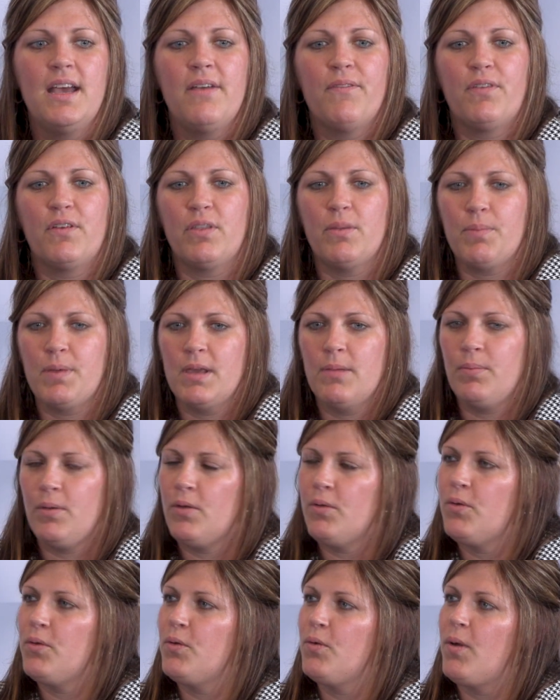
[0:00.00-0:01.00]
for the
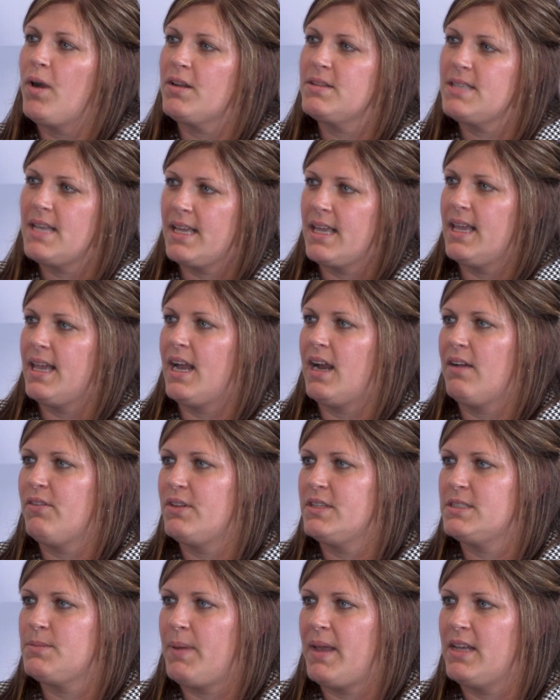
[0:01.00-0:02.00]
people who are taking care of
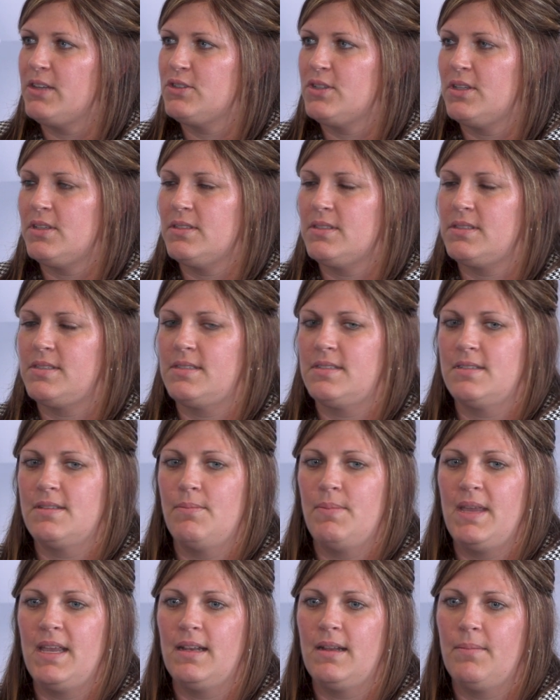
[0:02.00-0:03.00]
these patients, to
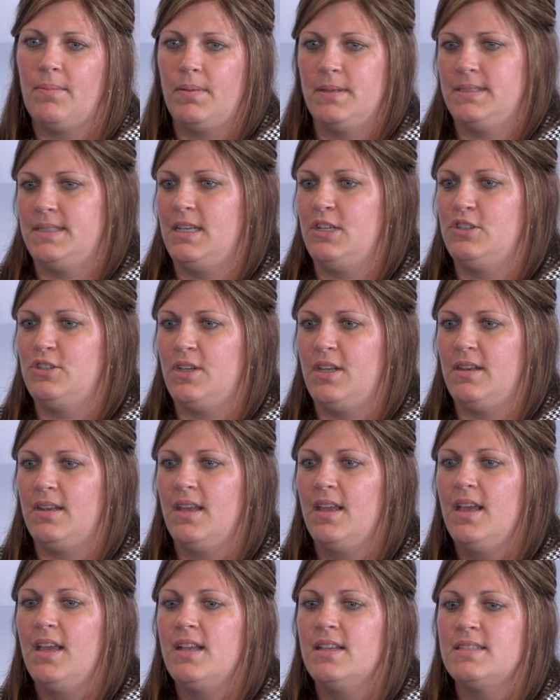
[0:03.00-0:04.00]
be in a
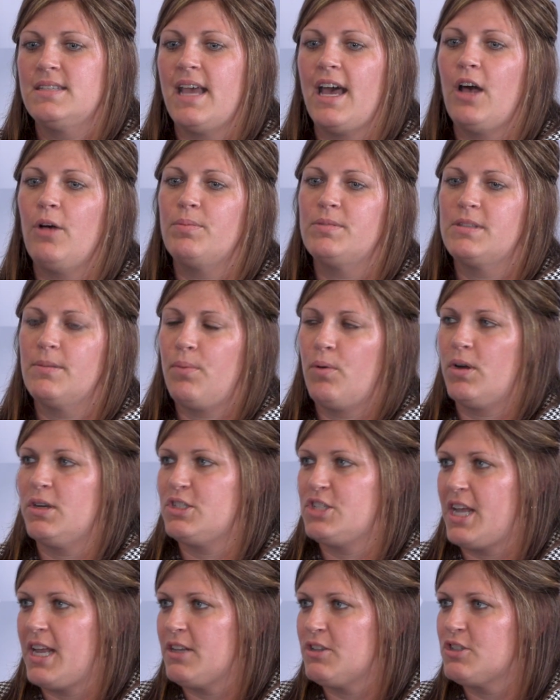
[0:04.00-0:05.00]
position to help support
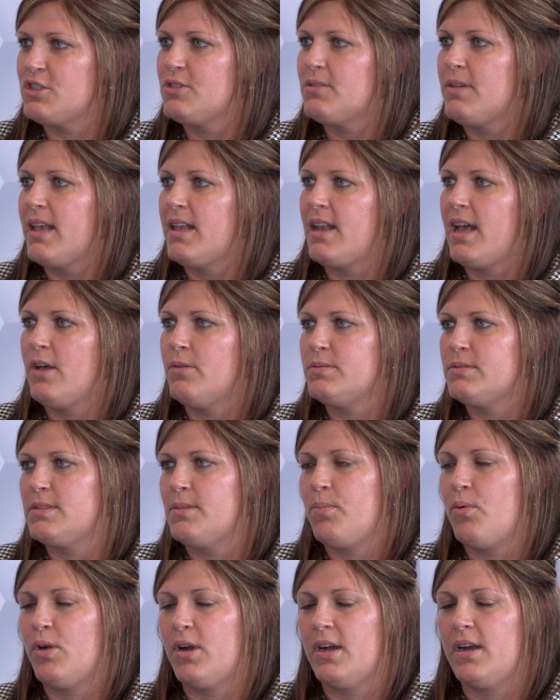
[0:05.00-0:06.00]
change and help
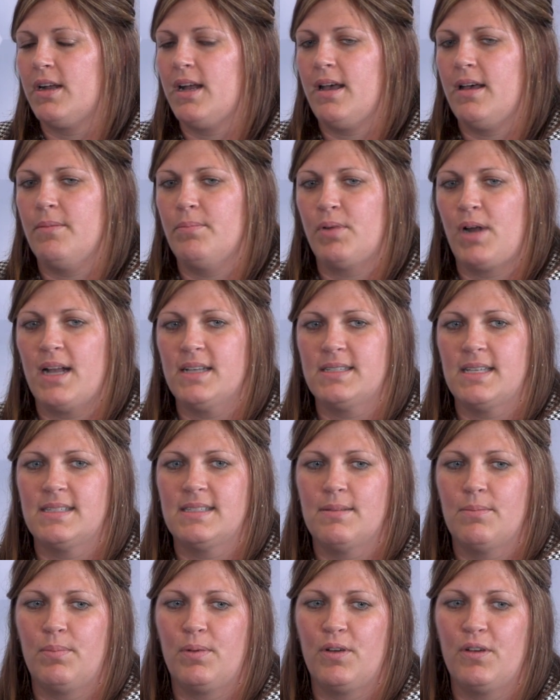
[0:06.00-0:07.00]
support
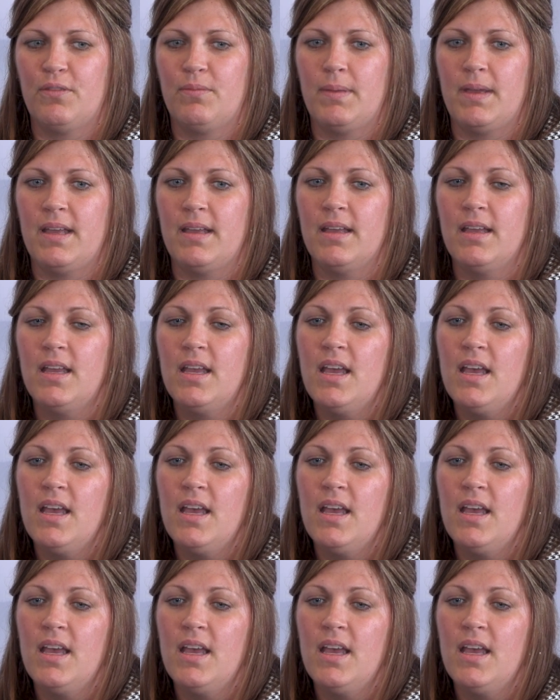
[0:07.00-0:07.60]
process improvement.